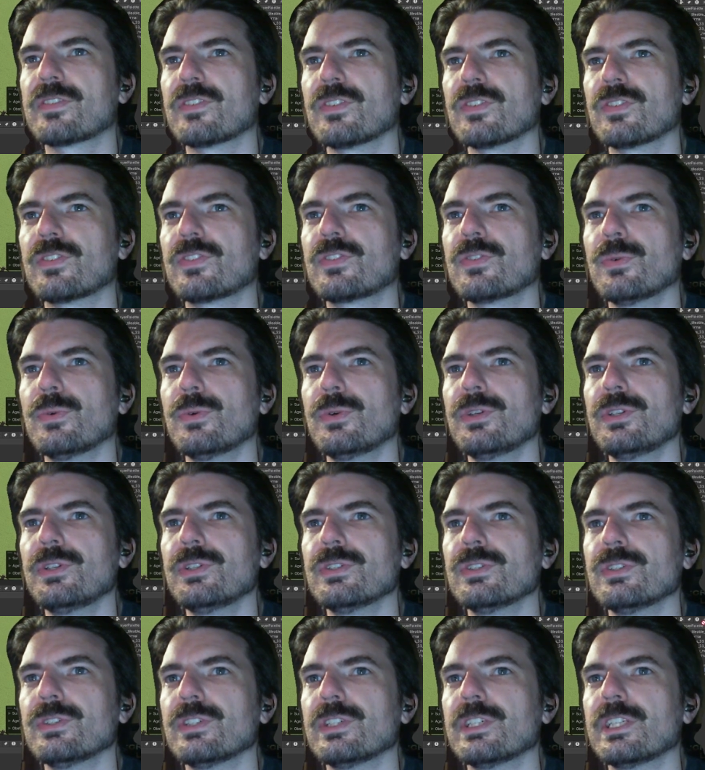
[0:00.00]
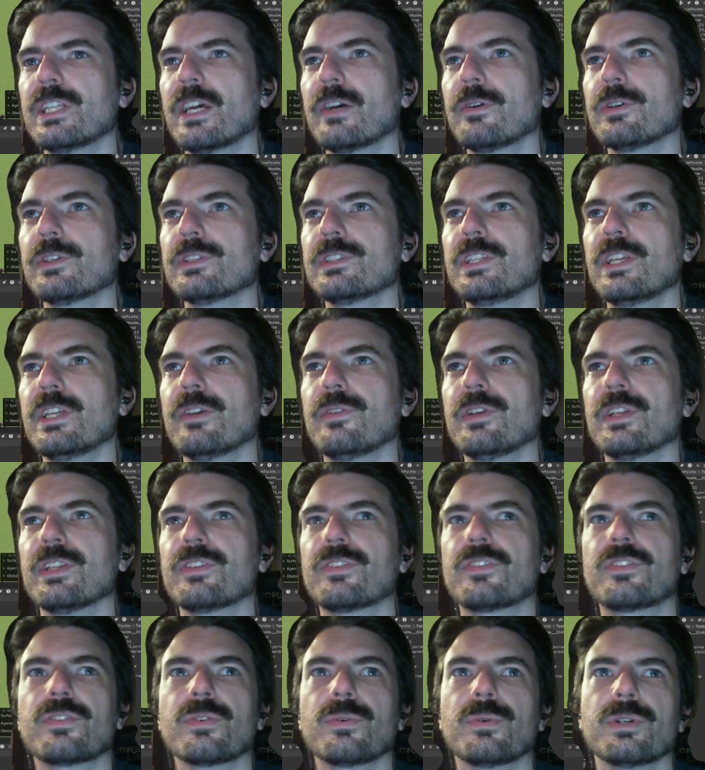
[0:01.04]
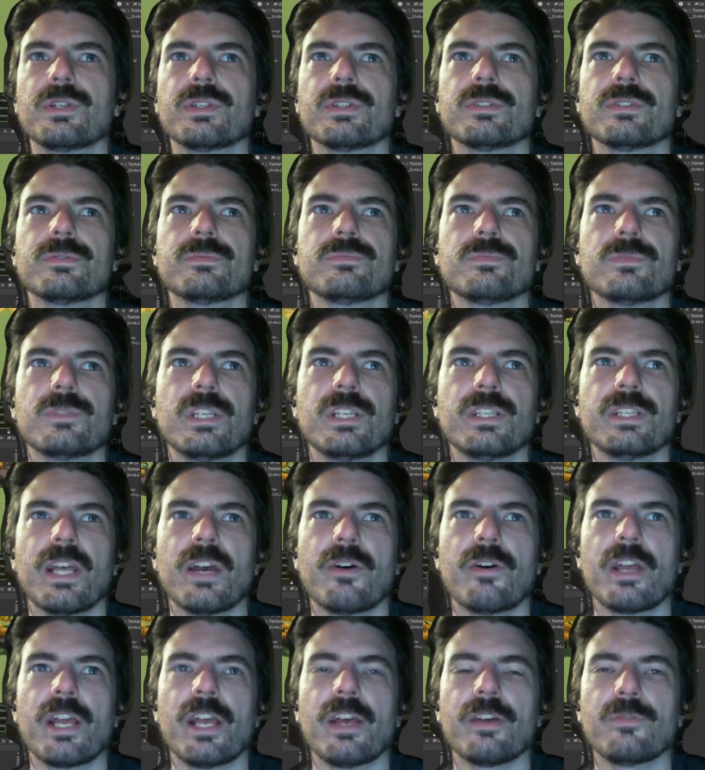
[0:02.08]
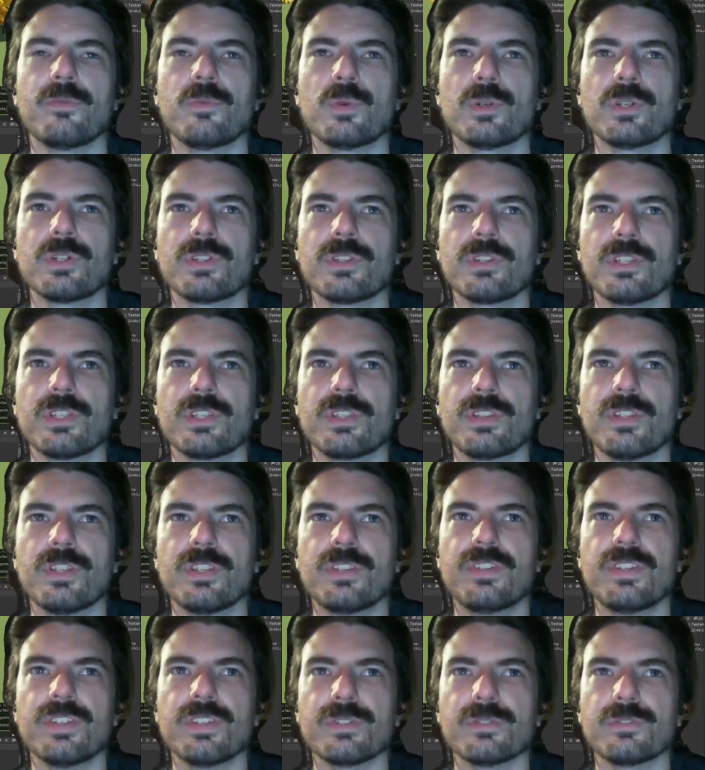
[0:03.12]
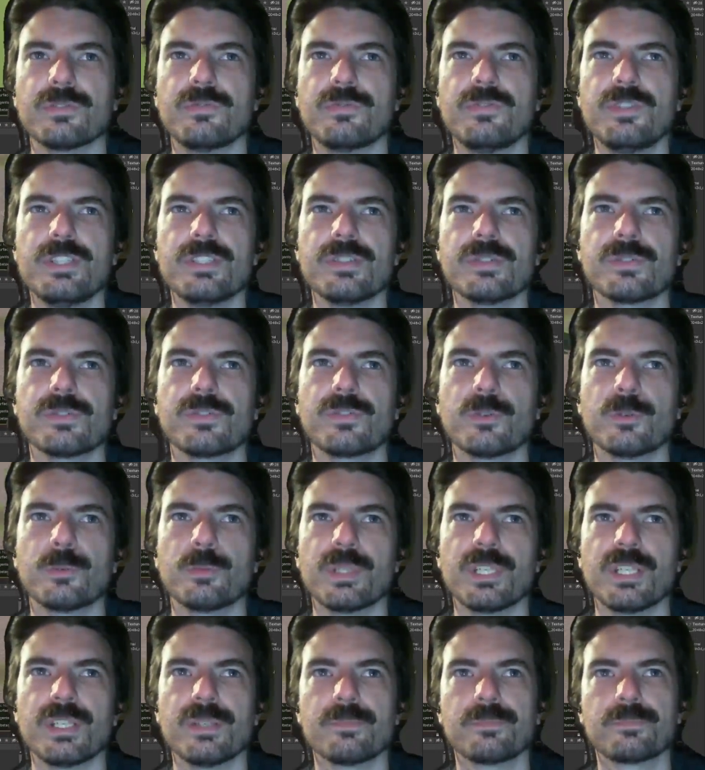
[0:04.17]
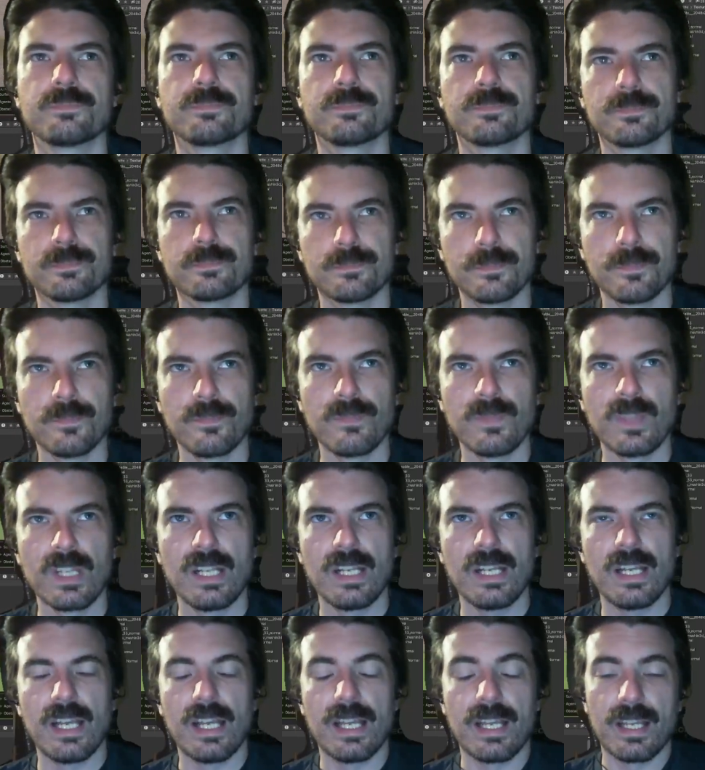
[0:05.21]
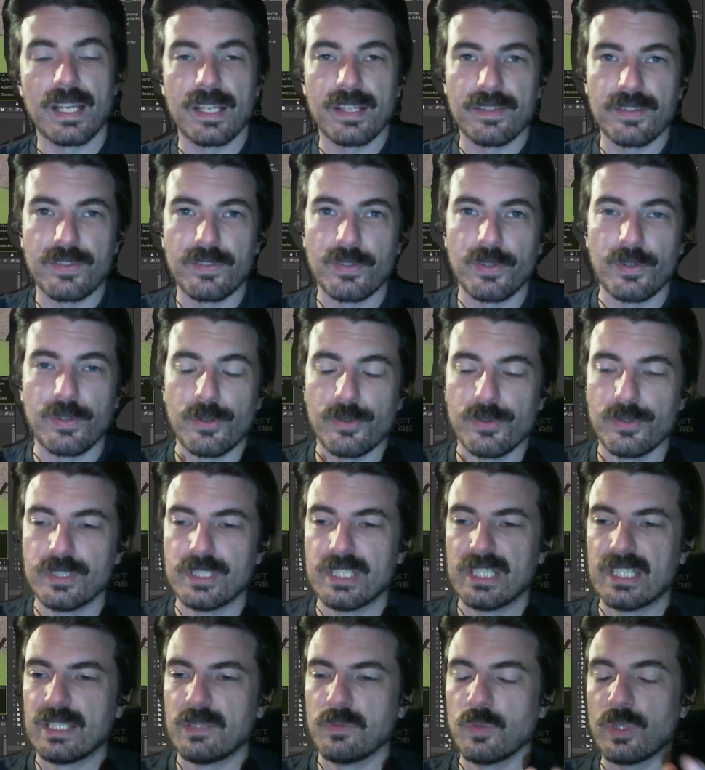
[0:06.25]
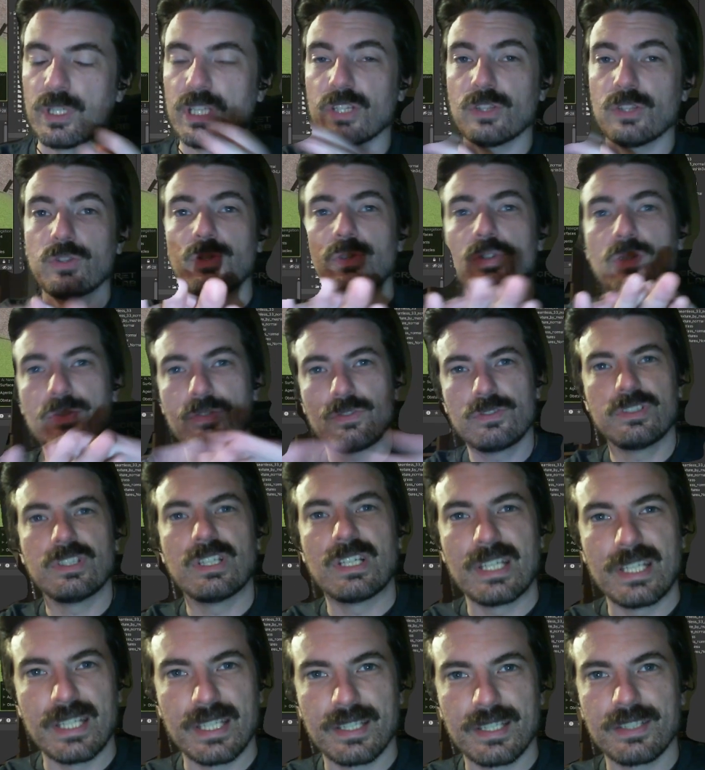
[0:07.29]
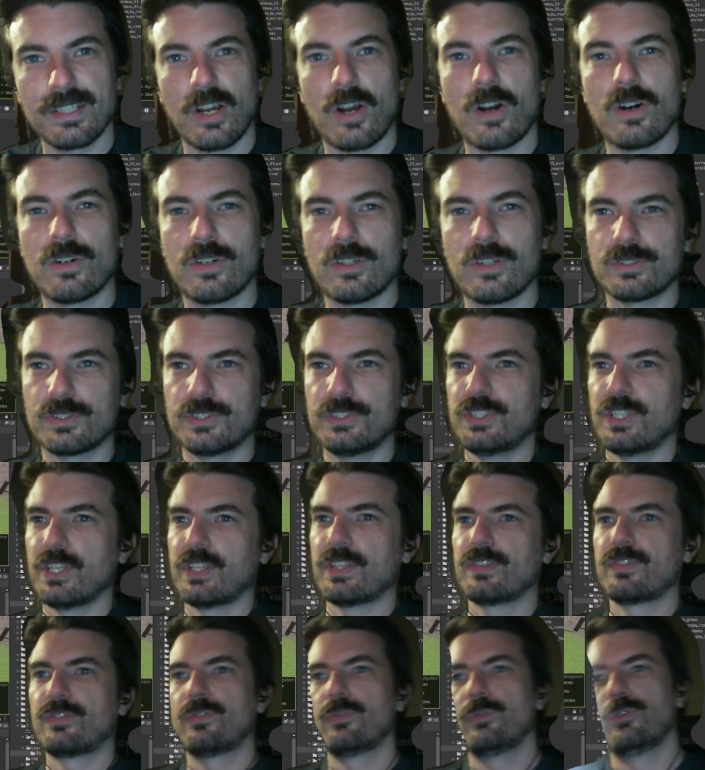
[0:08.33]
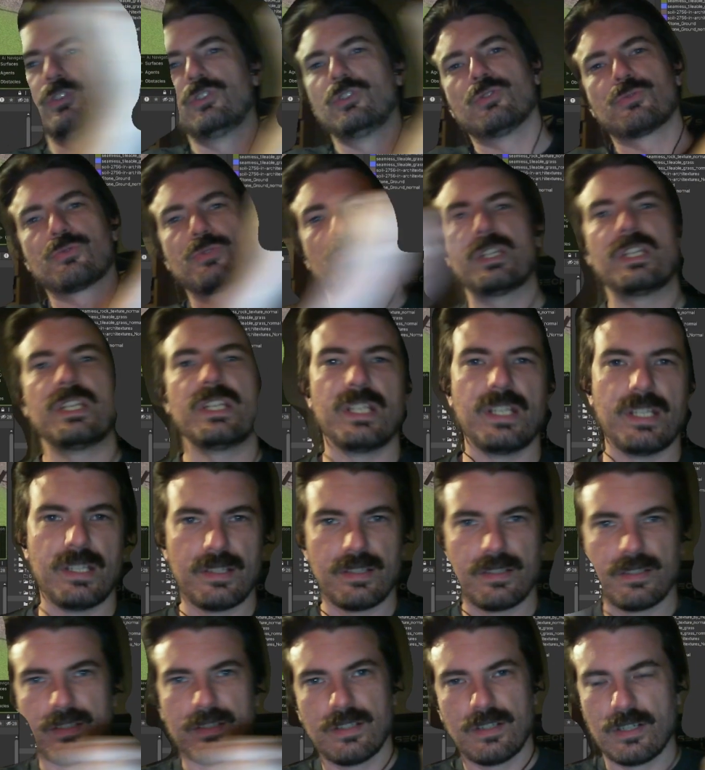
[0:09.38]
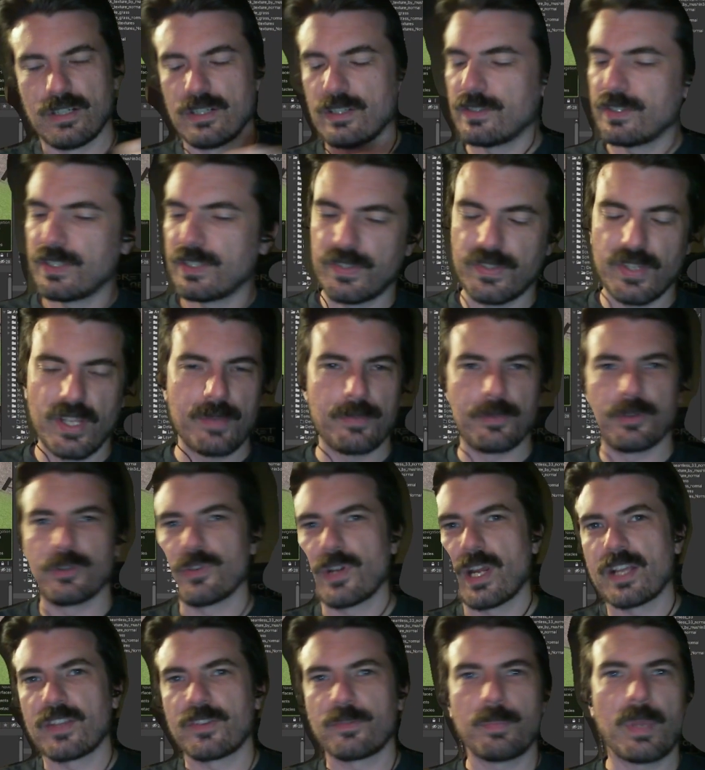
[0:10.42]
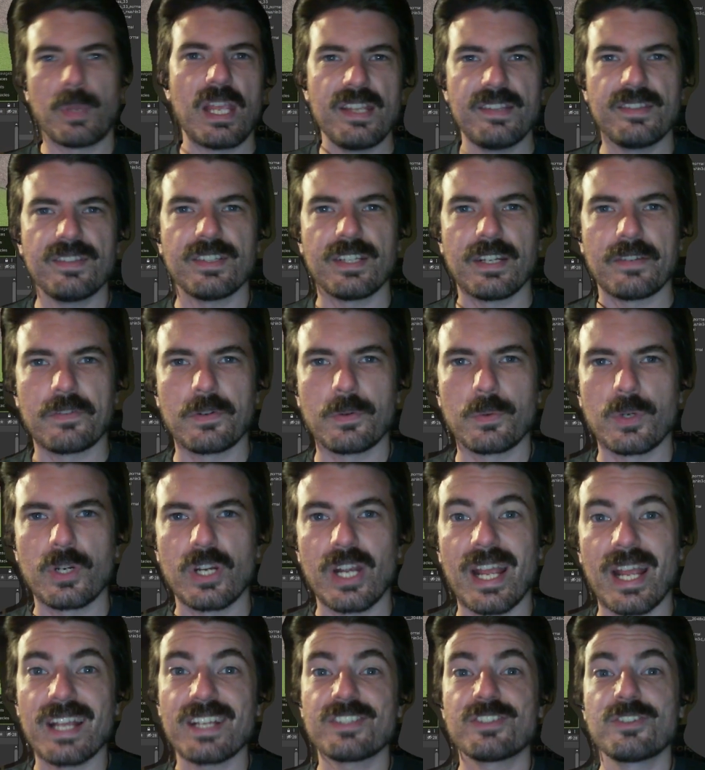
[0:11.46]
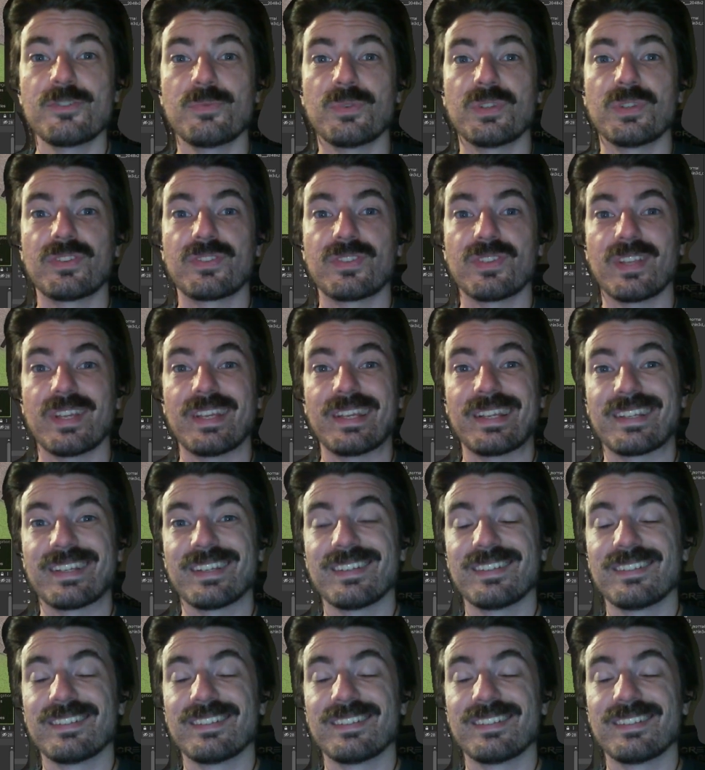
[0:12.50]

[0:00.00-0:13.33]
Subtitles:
to soil, and I would give it soil. And now I have where the tilled fields will be. And so what looked like all just green, all the same grass painted everywhere, actually was like